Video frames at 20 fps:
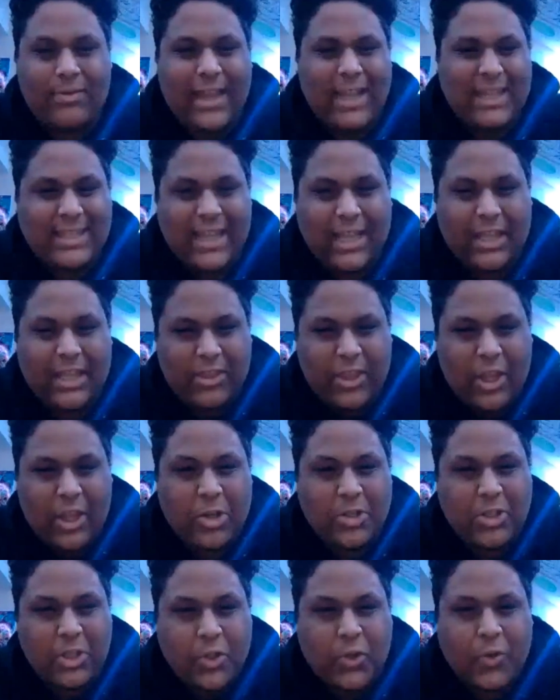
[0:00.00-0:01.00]
It's like
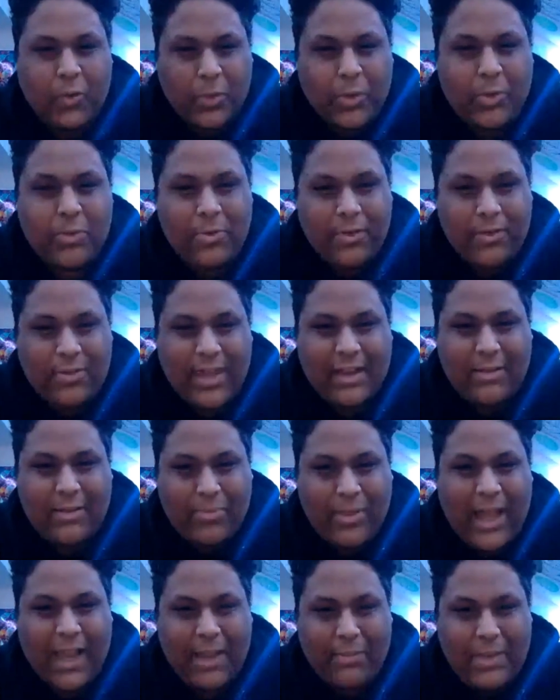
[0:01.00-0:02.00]
there's a truth that
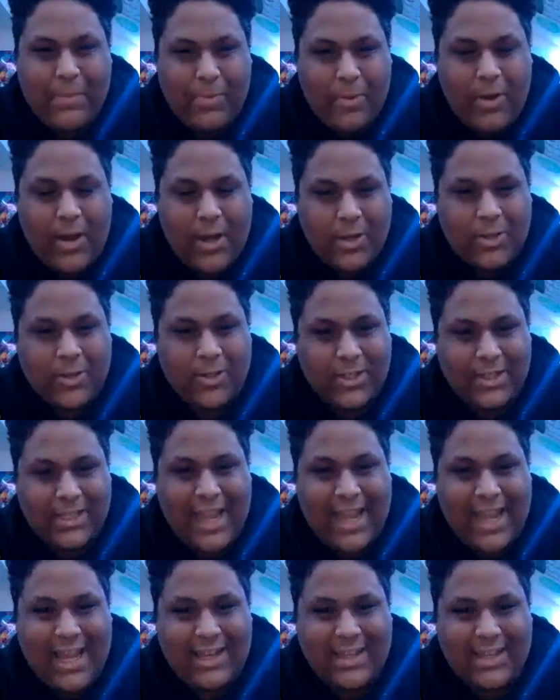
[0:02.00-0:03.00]
Black people
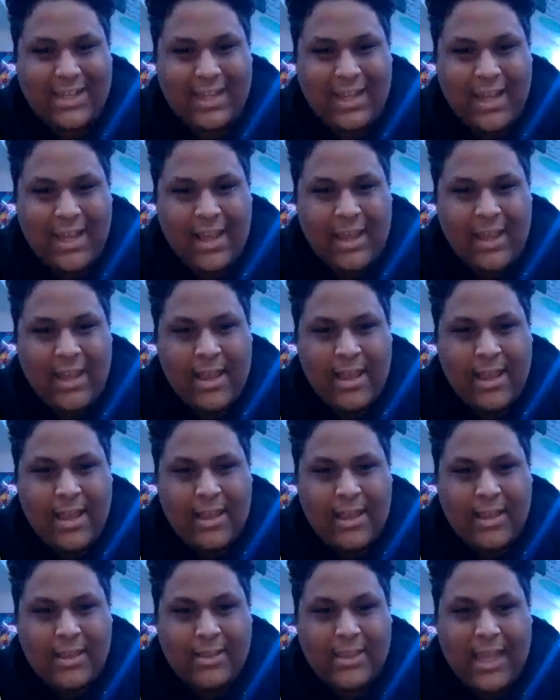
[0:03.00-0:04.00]
understand
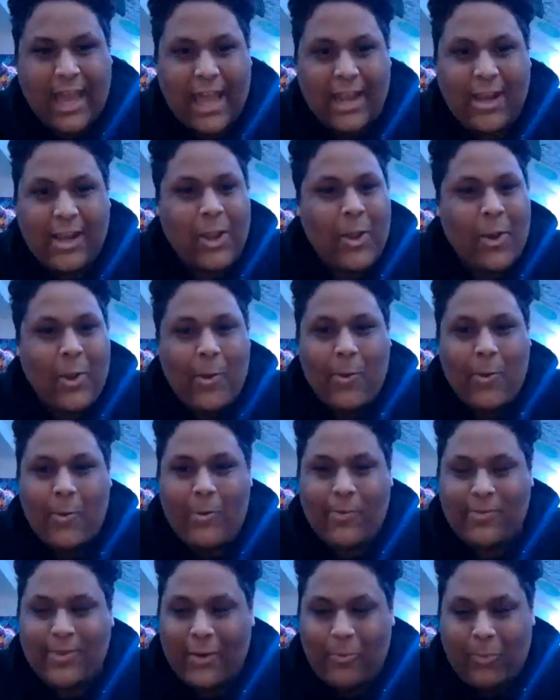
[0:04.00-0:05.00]
that
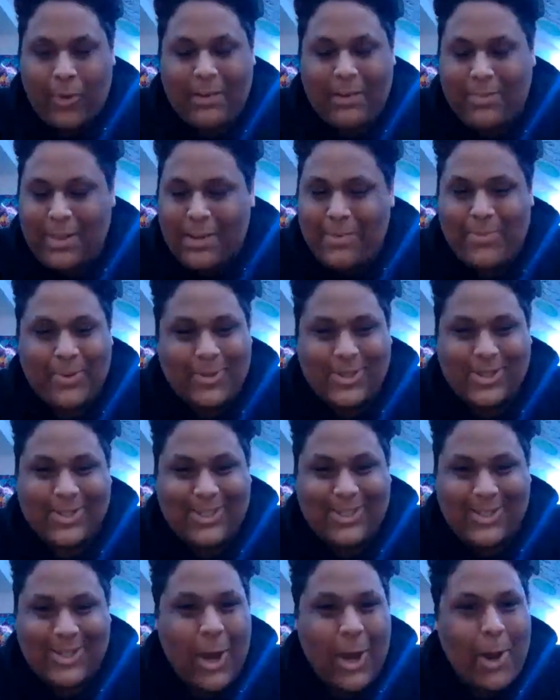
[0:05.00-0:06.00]
white people
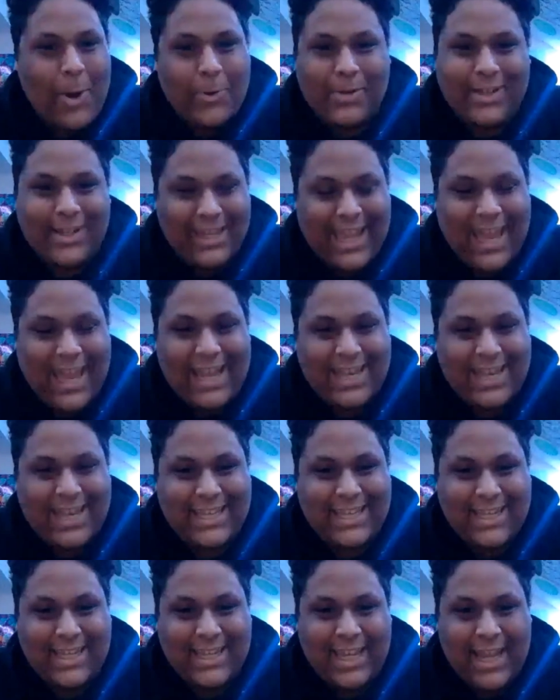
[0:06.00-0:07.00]
just don't
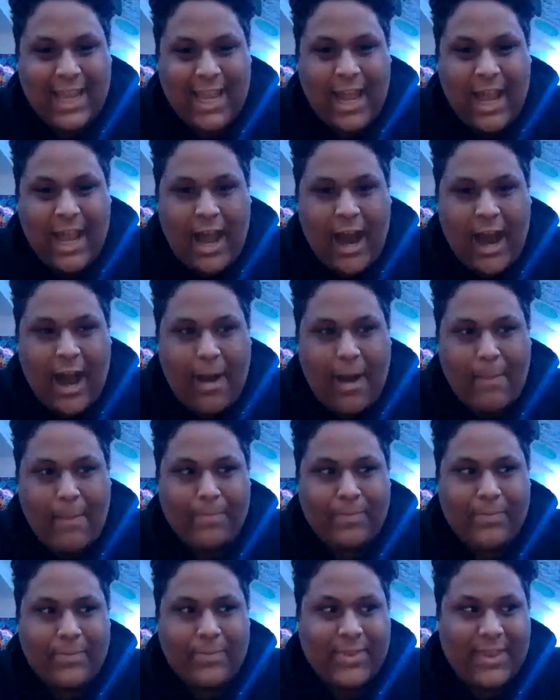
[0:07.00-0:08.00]
get,
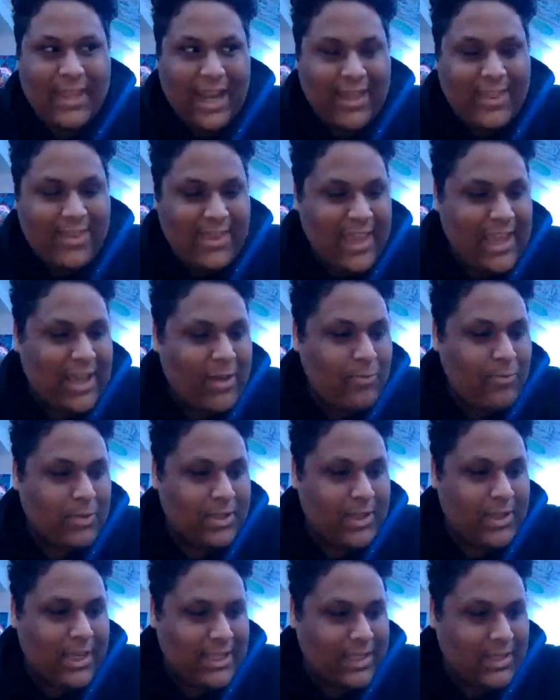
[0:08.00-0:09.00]
that I think
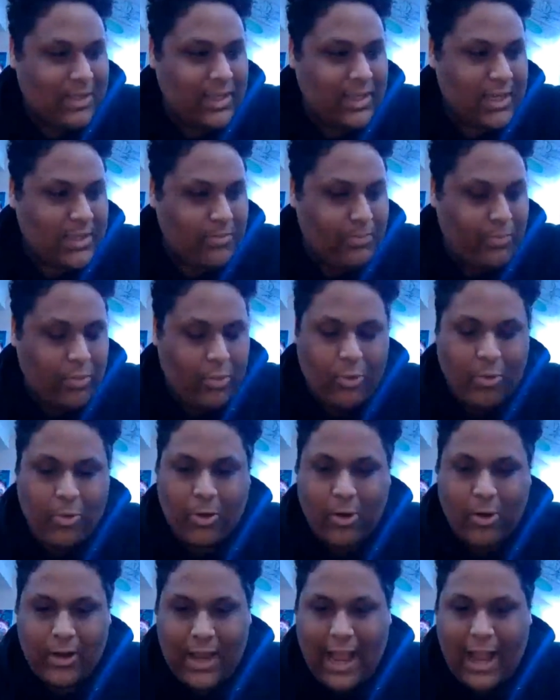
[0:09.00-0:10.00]
is
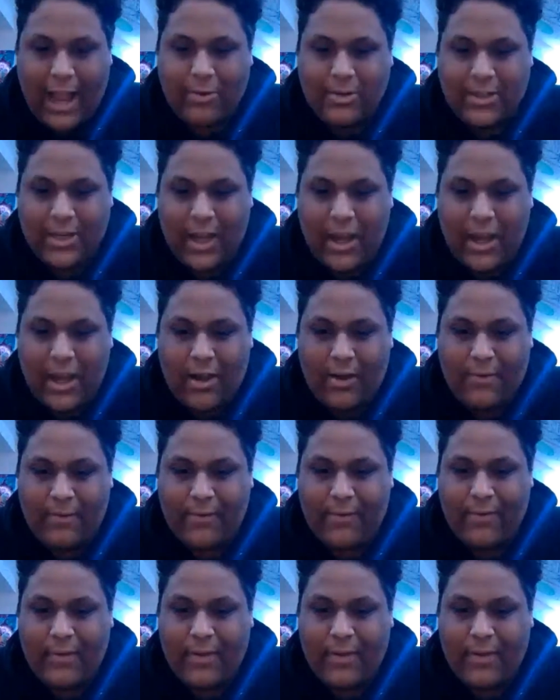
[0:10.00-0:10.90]
born out of